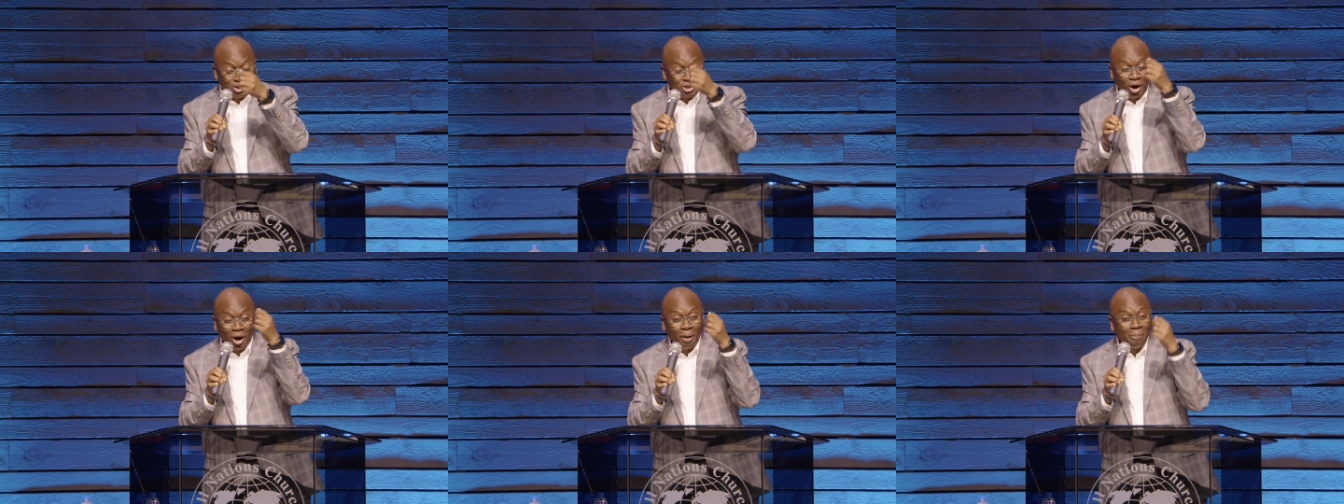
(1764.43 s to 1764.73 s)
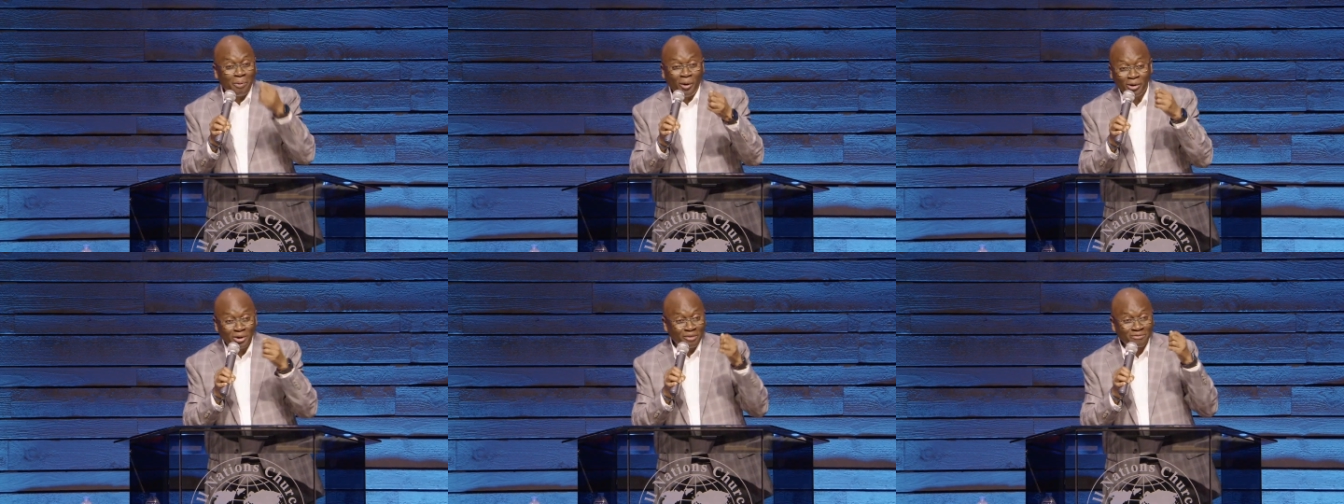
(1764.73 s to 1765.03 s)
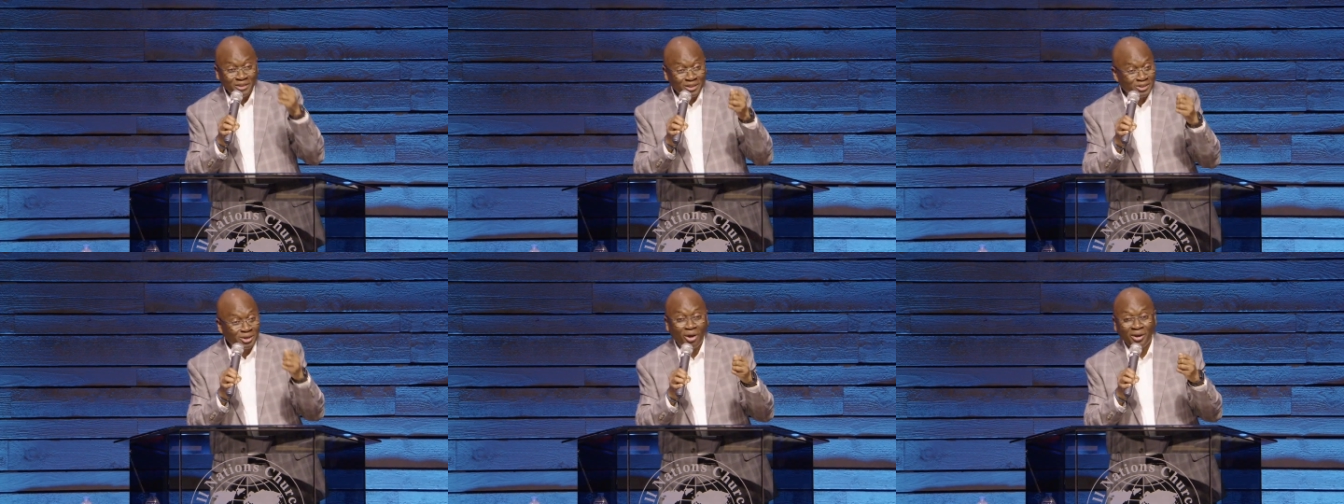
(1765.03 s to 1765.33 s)
jawbone
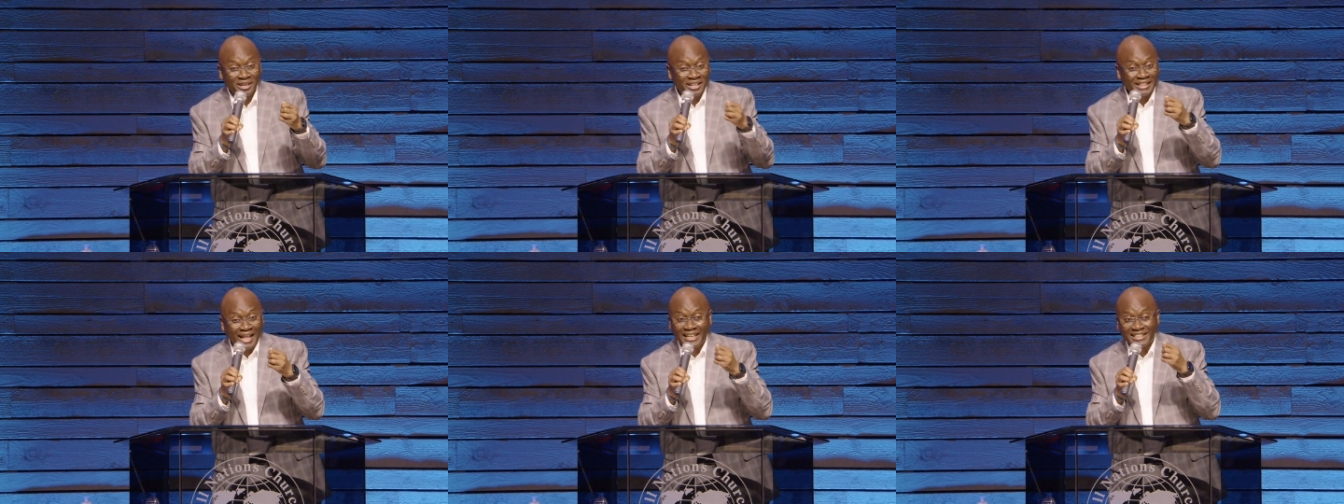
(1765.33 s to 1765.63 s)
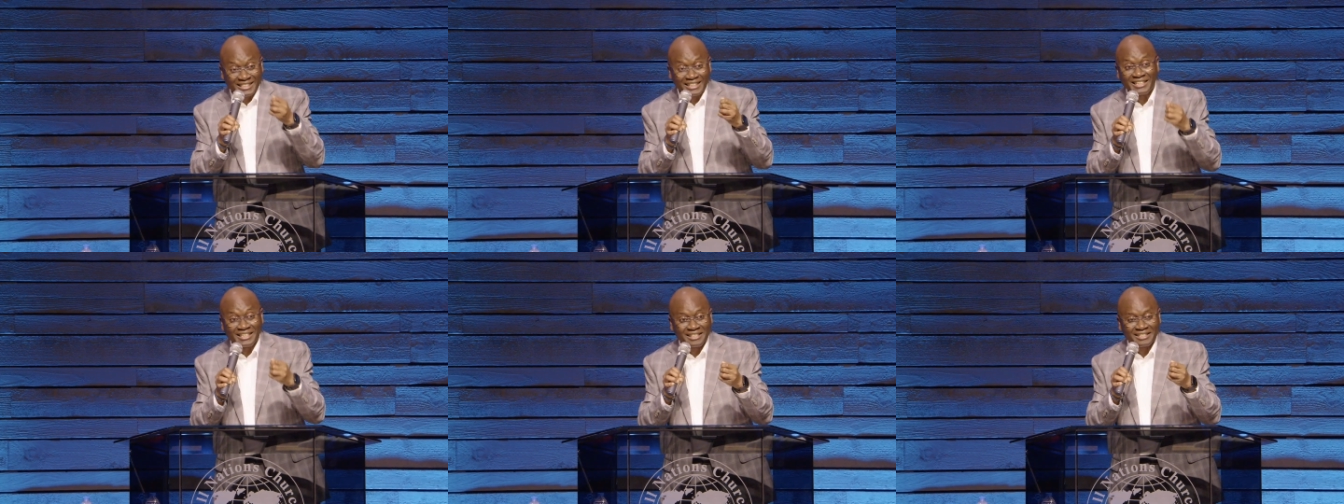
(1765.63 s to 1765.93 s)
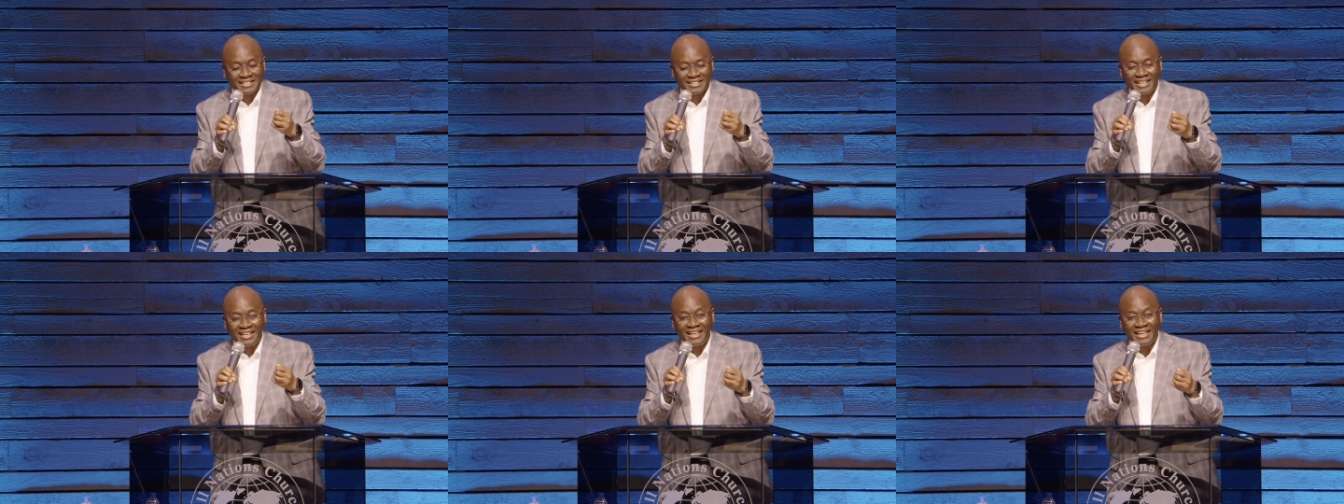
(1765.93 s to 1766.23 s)
of the donkey that did
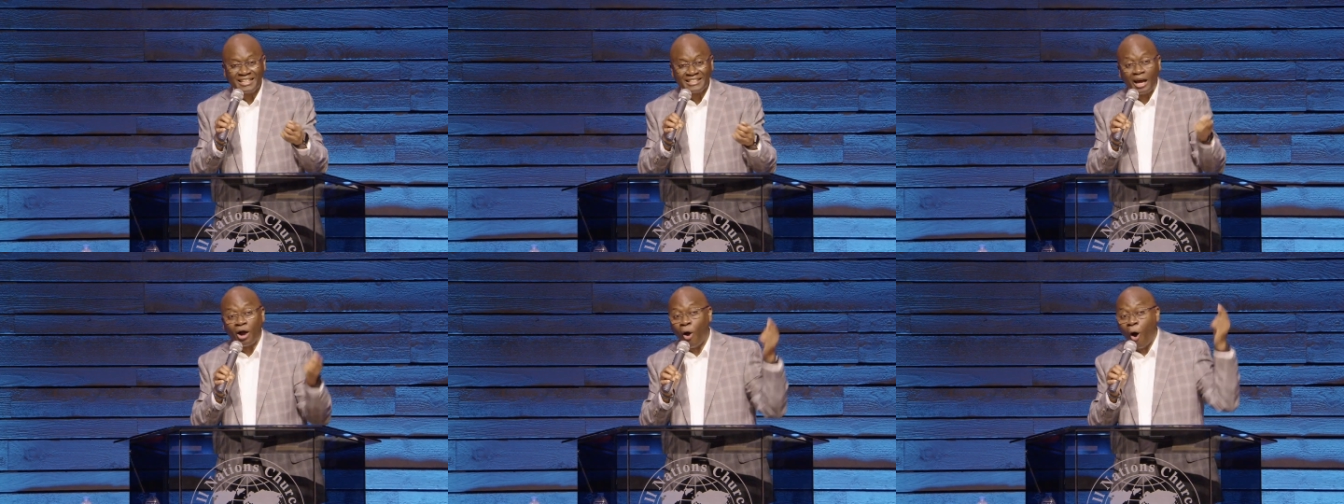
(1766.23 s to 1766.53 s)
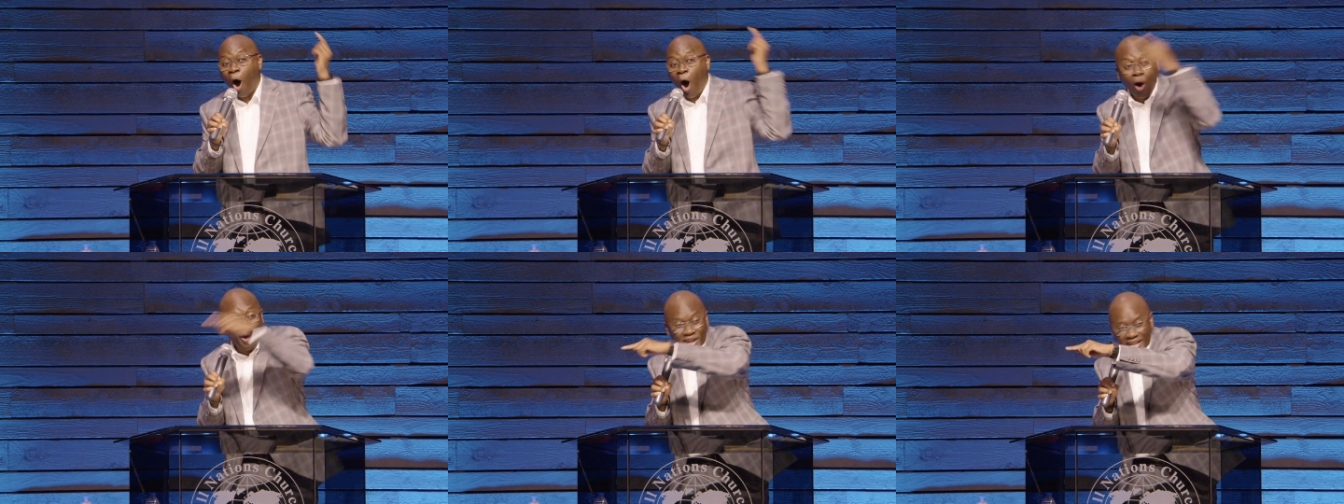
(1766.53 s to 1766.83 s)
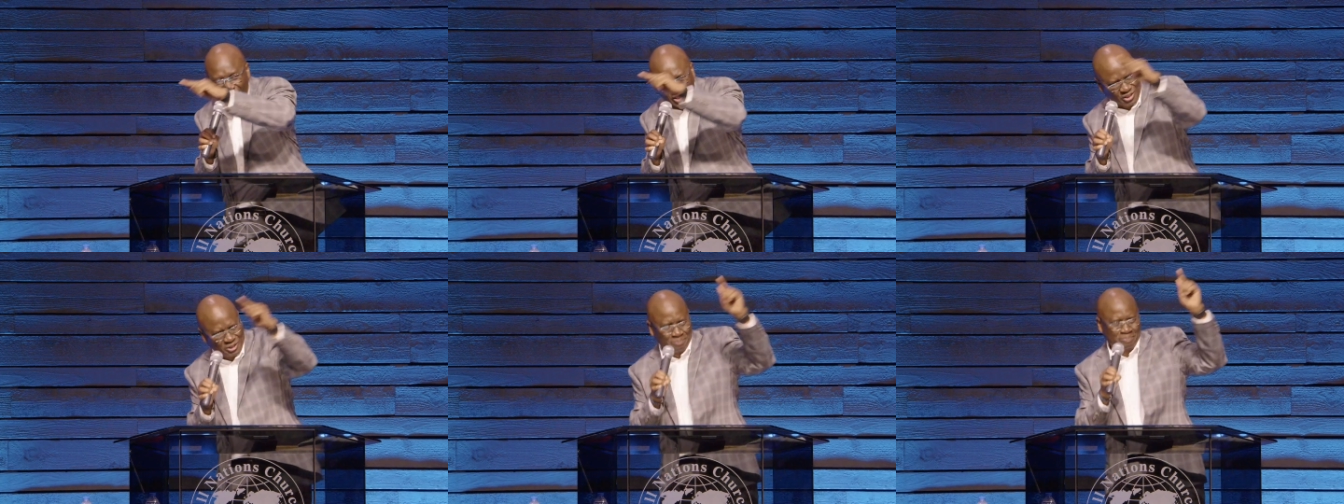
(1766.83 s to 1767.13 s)
it. The
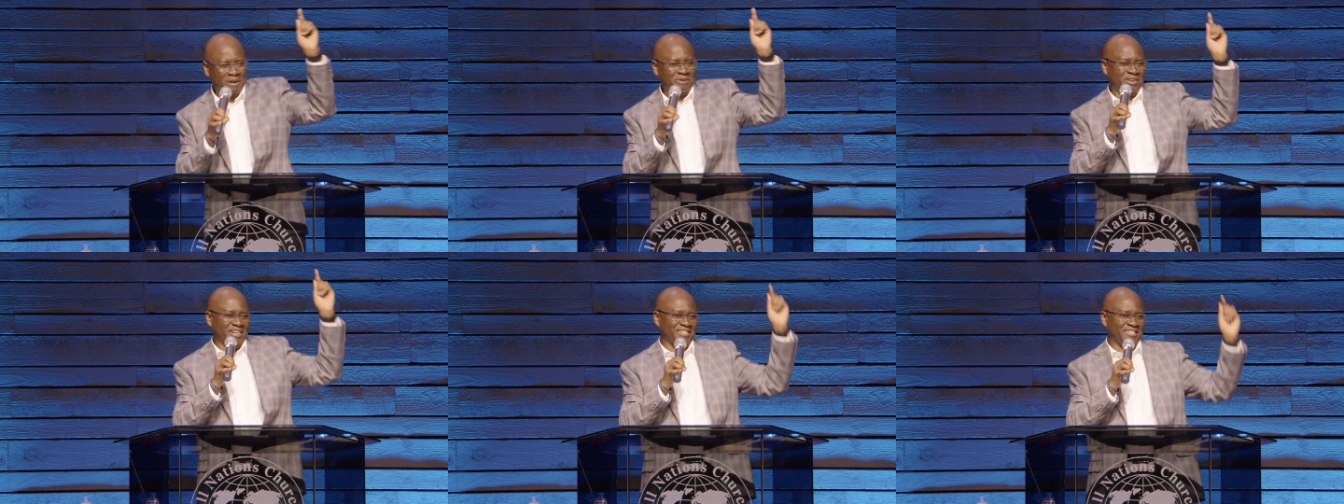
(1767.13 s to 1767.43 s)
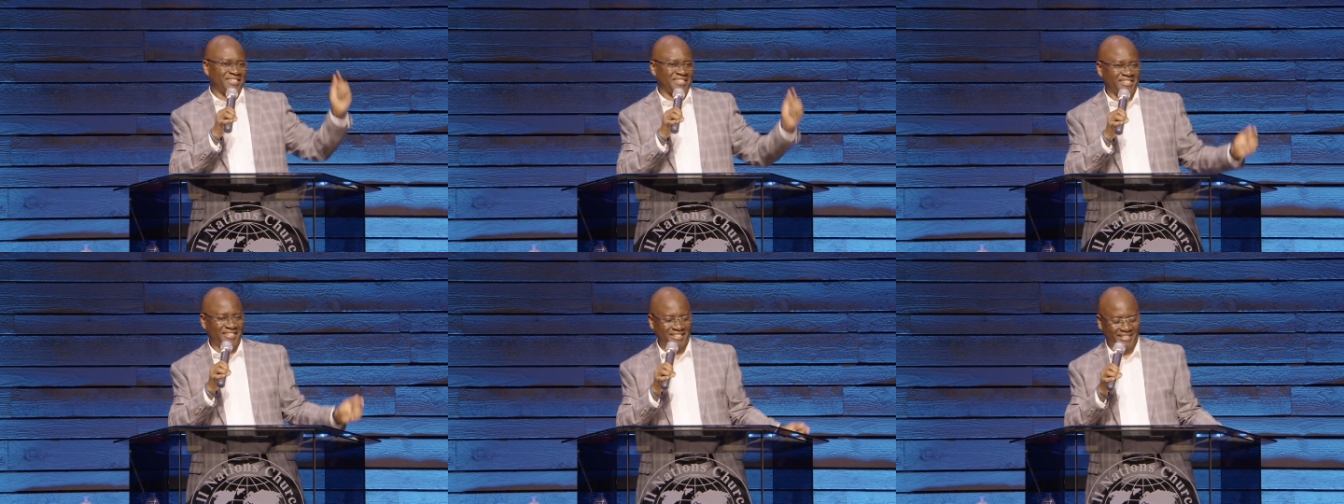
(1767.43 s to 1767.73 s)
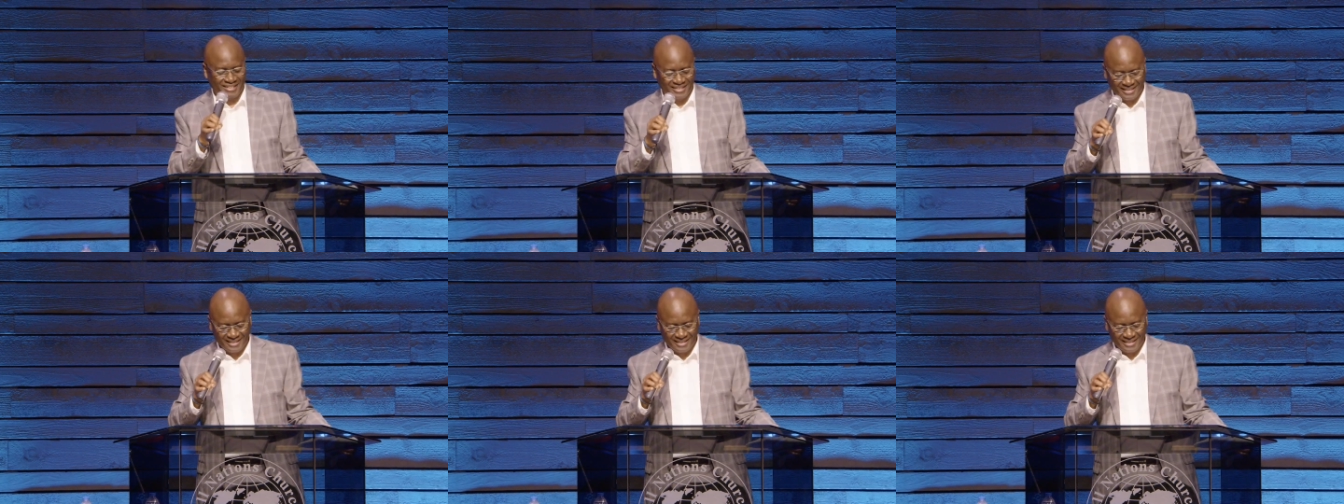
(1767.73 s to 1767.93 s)
Holy Spirit.